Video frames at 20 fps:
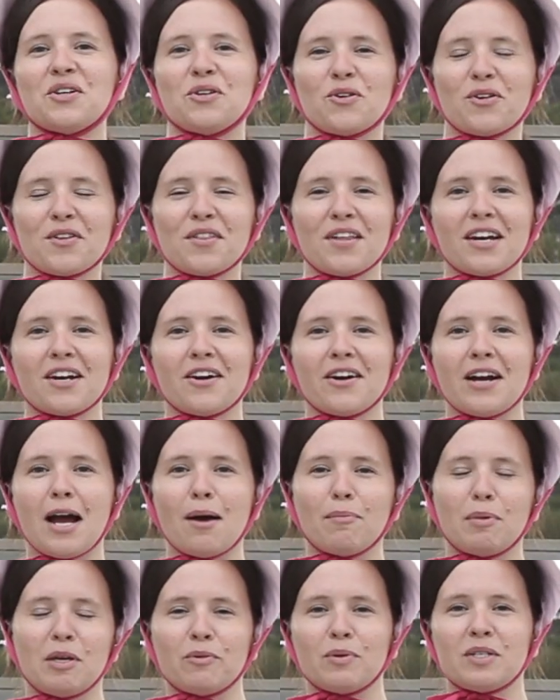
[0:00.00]
Northanger
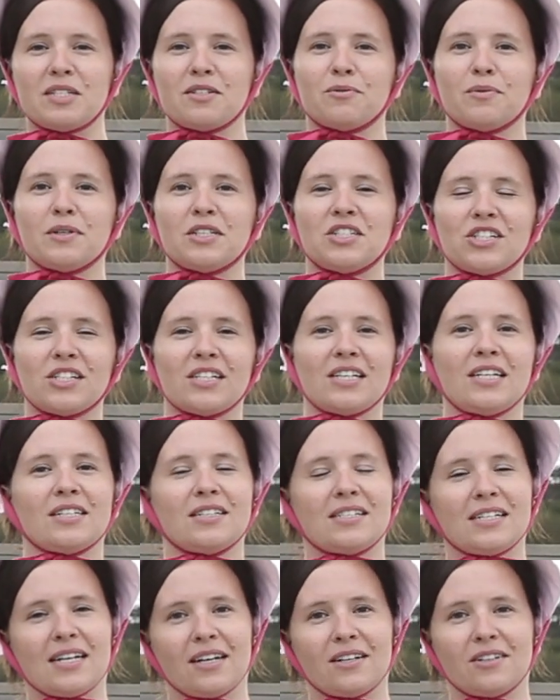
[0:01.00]
Abbey was originally
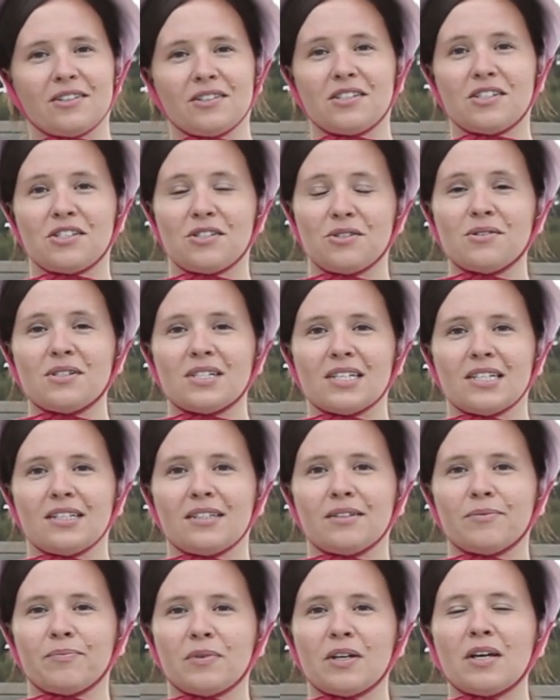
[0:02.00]
entitled
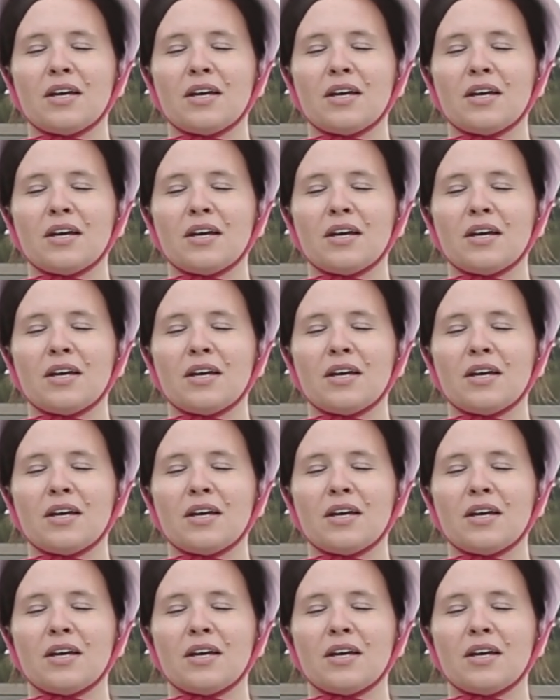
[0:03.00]
Susan.